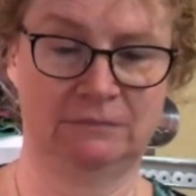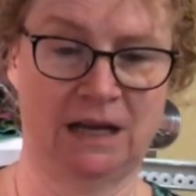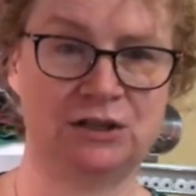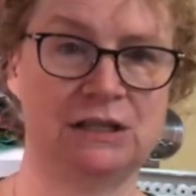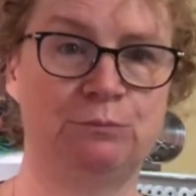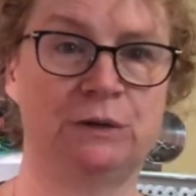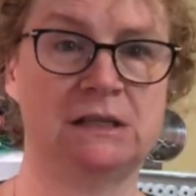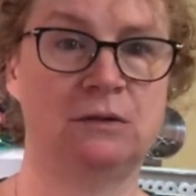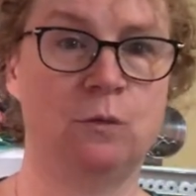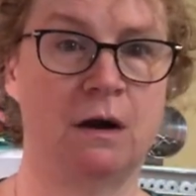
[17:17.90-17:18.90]
I just
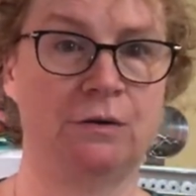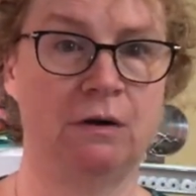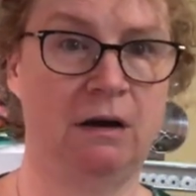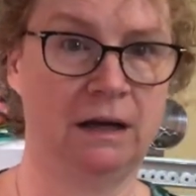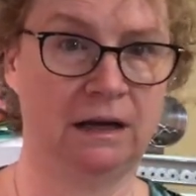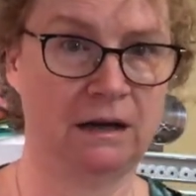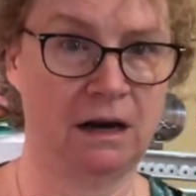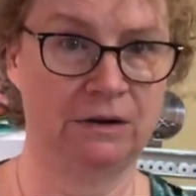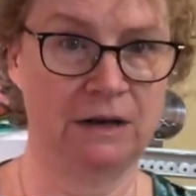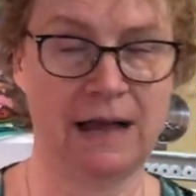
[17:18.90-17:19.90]
spritz the water on and
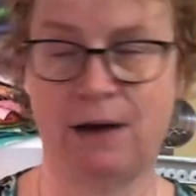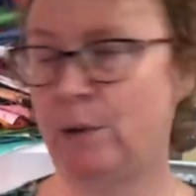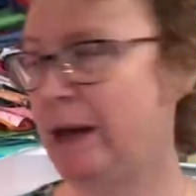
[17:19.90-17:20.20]
iron that